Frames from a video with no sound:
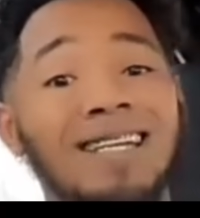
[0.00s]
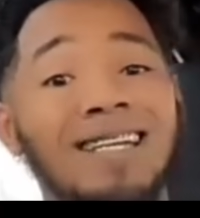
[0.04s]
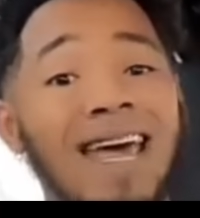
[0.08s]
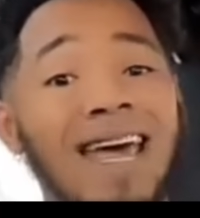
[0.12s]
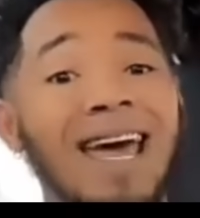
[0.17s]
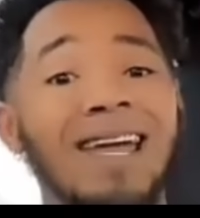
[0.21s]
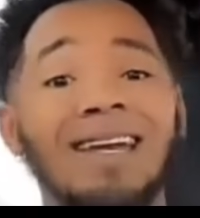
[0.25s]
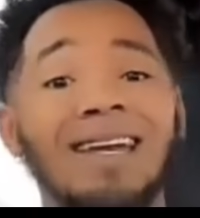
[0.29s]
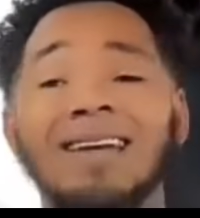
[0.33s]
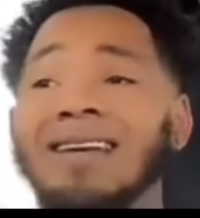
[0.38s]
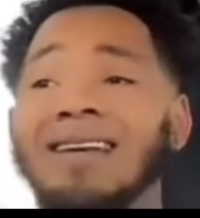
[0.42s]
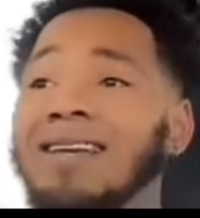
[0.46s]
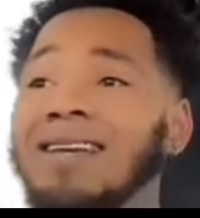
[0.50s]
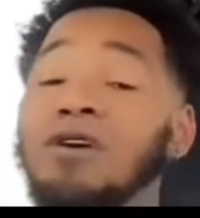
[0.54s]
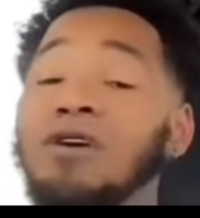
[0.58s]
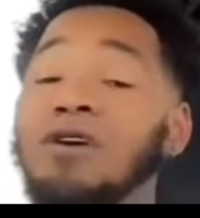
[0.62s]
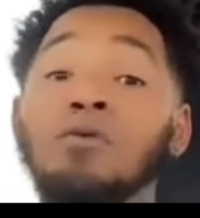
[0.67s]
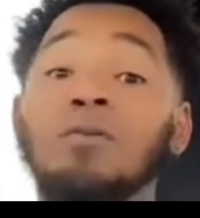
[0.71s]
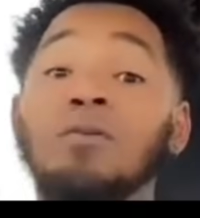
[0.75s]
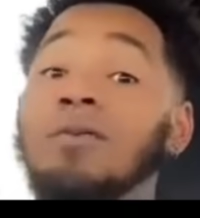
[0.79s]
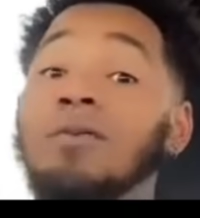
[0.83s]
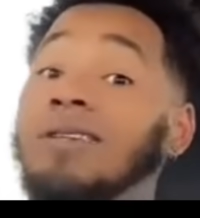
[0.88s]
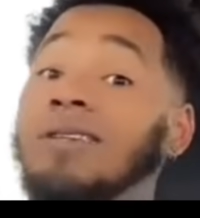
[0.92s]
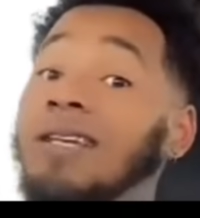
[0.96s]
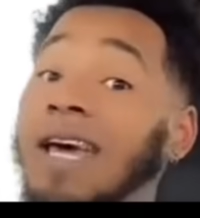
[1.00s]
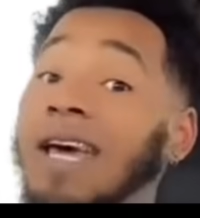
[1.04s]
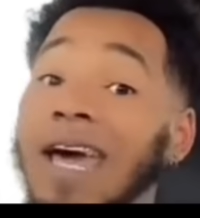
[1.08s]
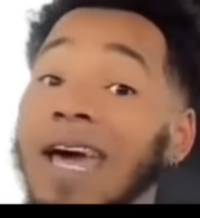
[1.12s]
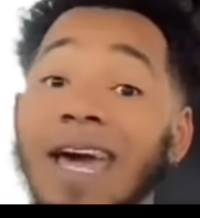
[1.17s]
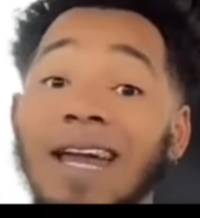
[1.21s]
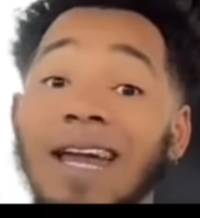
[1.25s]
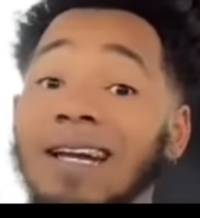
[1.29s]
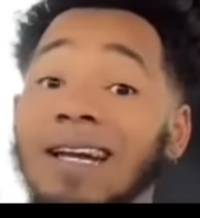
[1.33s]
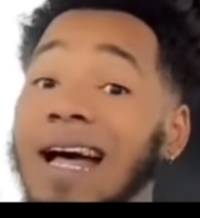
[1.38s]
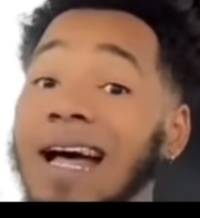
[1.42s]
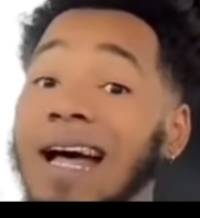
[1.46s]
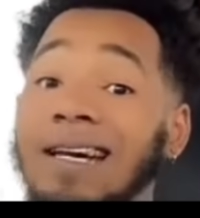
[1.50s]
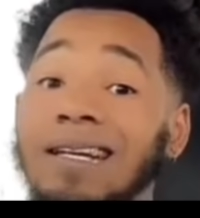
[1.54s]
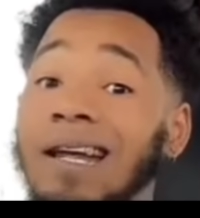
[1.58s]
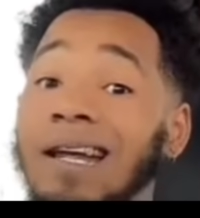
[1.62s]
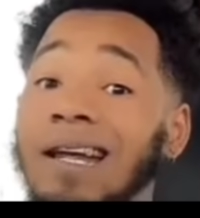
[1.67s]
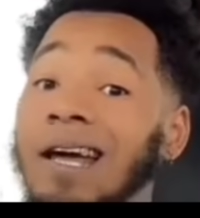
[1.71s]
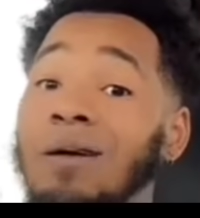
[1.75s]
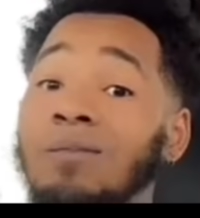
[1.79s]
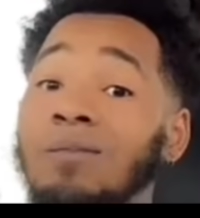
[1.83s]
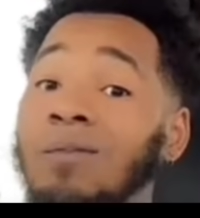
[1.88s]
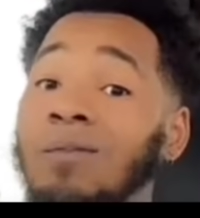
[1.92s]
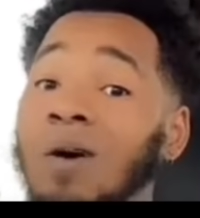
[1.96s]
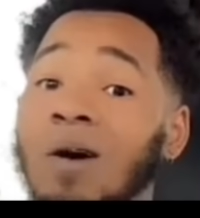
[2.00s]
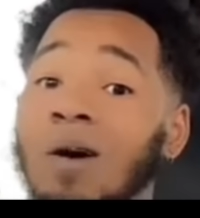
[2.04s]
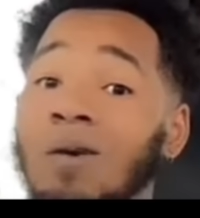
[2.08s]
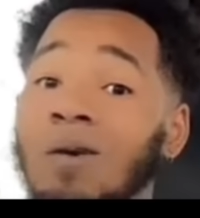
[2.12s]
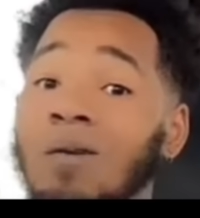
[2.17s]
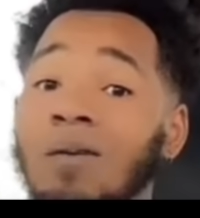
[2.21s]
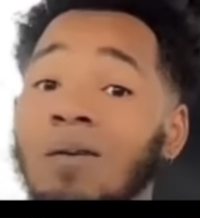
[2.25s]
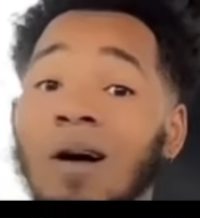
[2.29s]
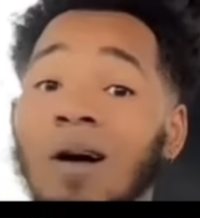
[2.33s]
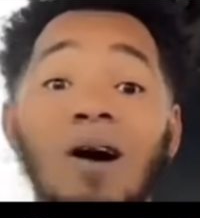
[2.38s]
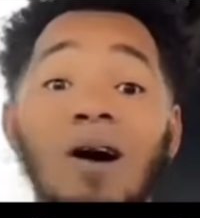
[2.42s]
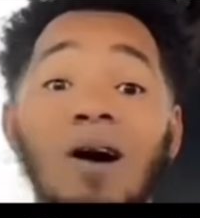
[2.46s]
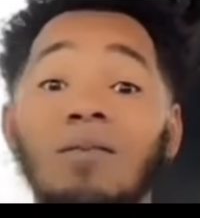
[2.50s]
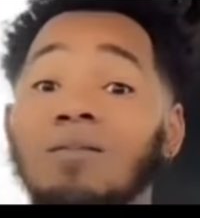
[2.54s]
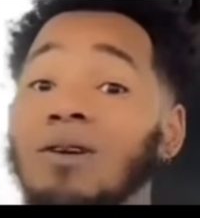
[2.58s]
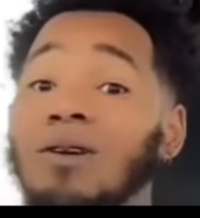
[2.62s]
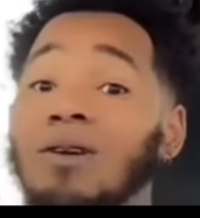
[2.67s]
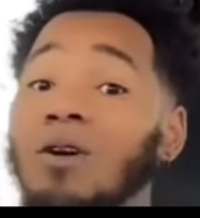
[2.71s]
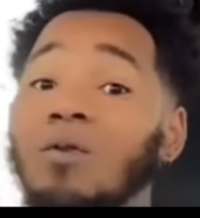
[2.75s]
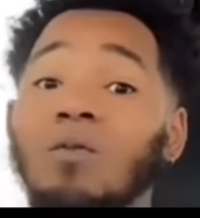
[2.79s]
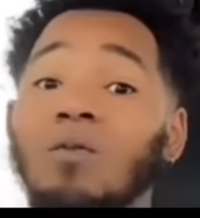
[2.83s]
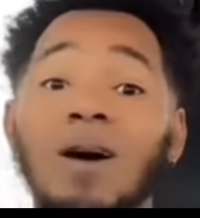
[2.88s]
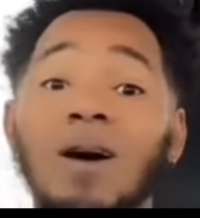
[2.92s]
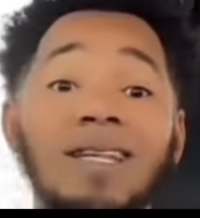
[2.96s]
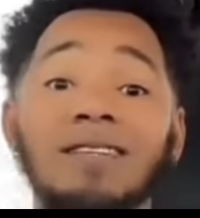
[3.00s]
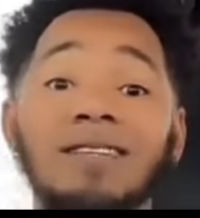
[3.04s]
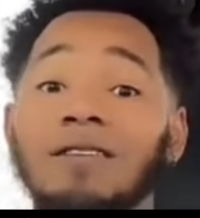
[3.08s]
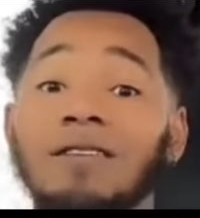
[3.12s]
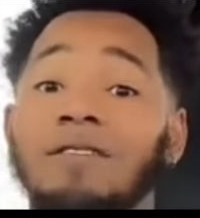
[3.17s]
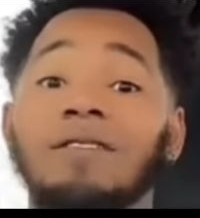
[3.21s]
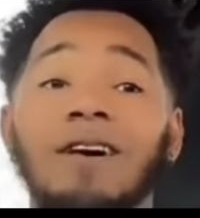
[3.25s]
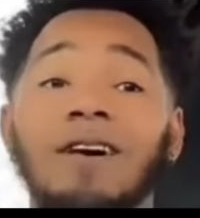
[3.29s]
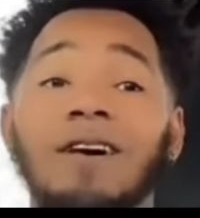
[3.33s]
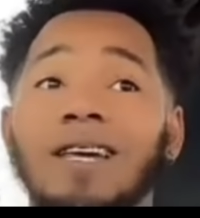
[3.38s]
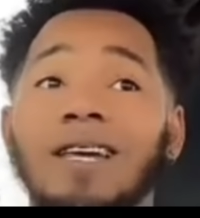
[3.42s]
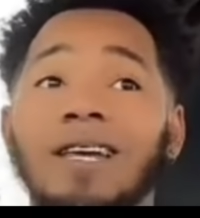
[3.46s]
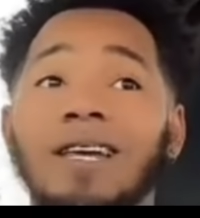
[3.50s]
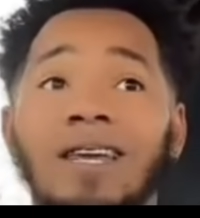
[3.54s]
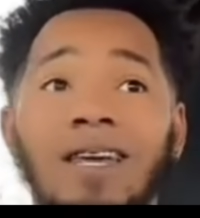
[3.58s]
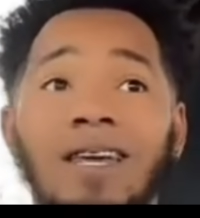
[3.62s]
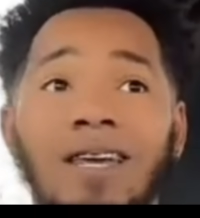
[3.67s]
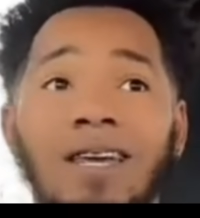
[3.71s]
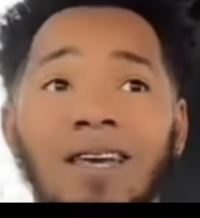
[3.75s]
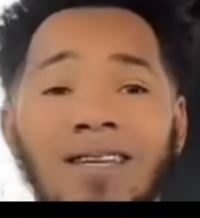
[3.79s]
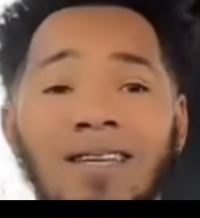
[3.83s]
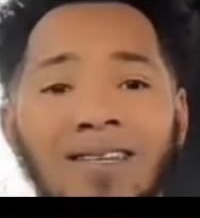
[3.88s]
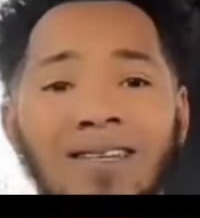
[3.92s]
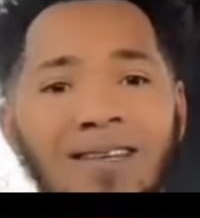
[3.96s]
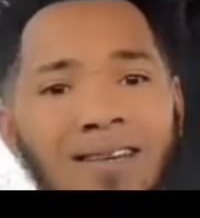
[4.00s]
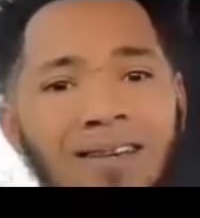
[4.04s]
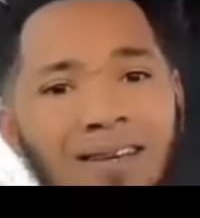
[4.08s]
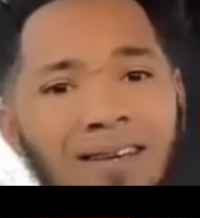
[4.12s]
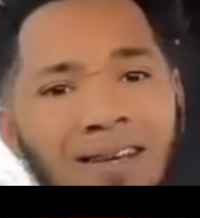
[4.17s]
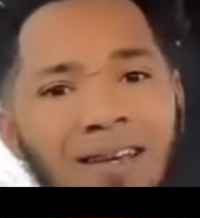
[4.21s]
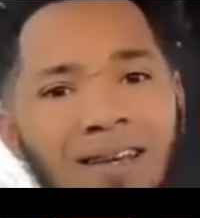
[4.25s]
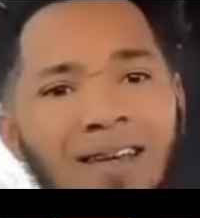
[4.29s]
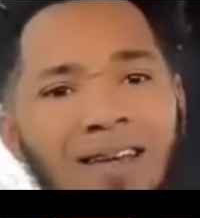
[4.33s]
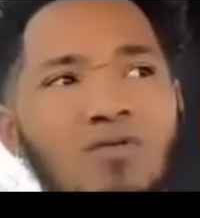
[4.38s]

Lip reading: you dead goddamn wrong. I don't know what the fuck it is. You got a